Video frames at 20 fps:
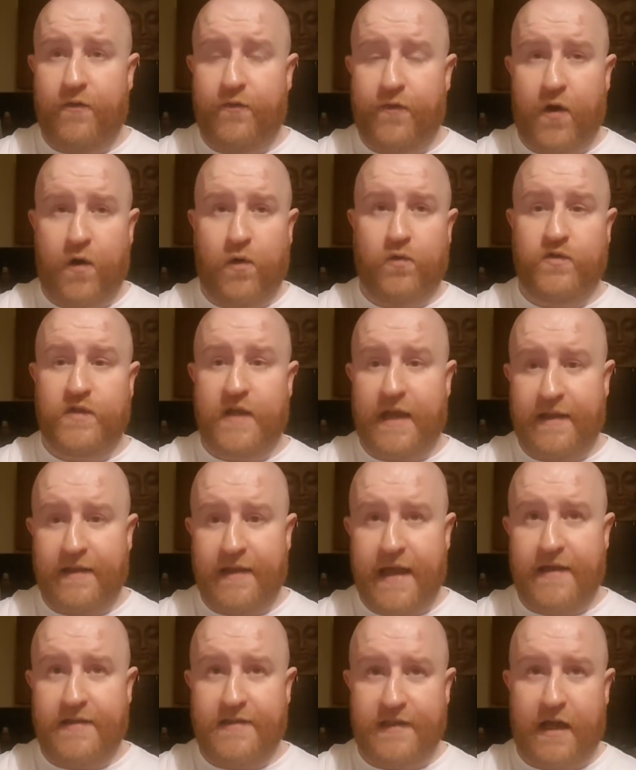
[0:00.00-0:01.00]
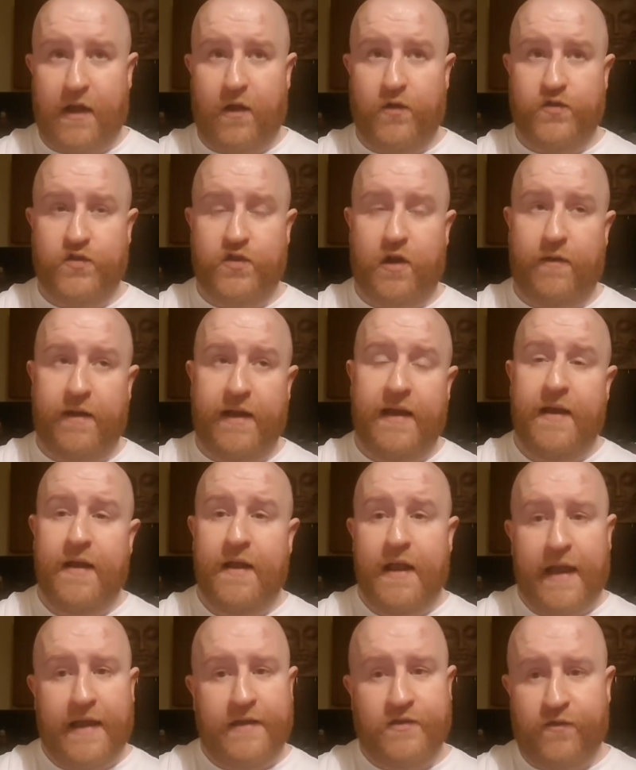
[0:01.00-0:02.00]
phones in their cells, sorry,
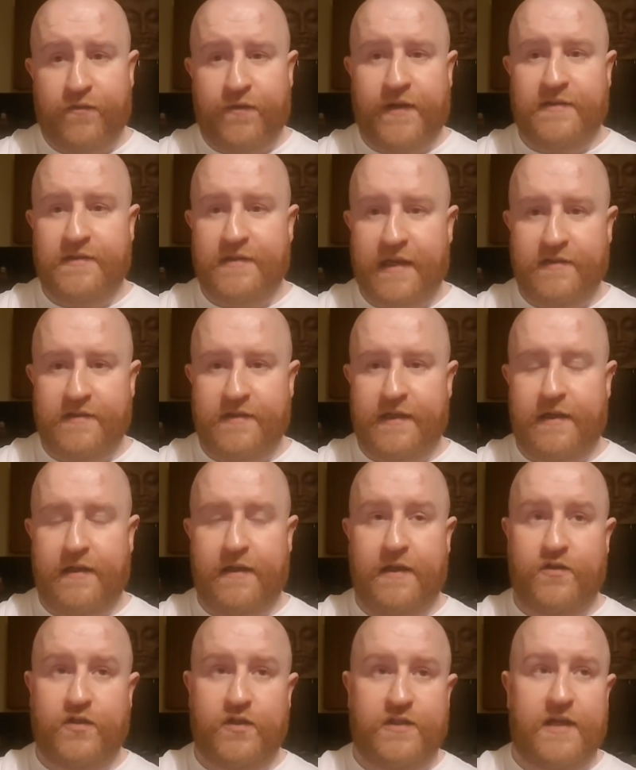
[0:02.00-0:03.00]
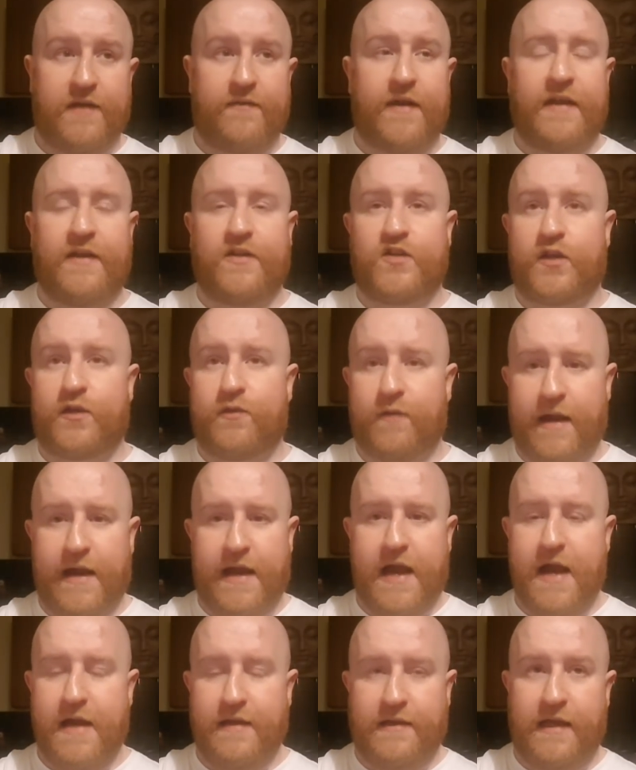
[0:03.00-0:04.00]
is a fantastic initiative and it's a
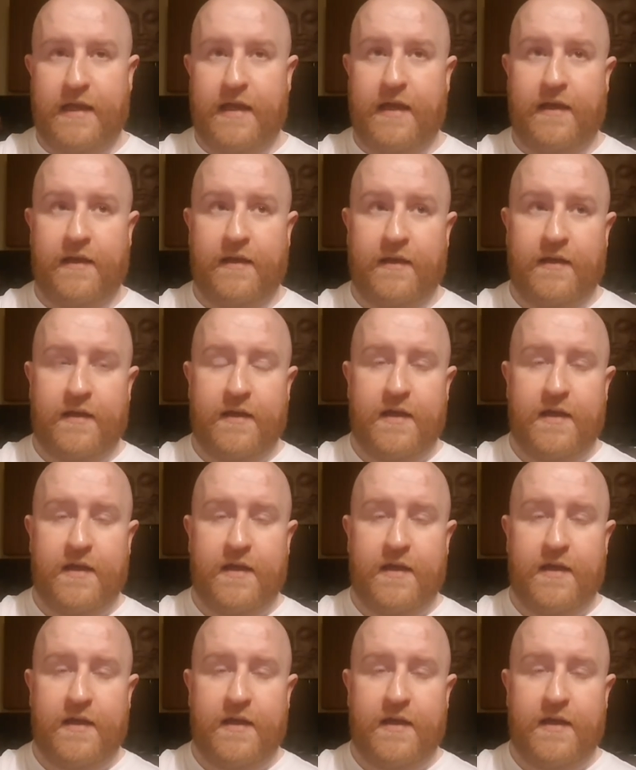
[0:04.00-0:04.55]
great idea.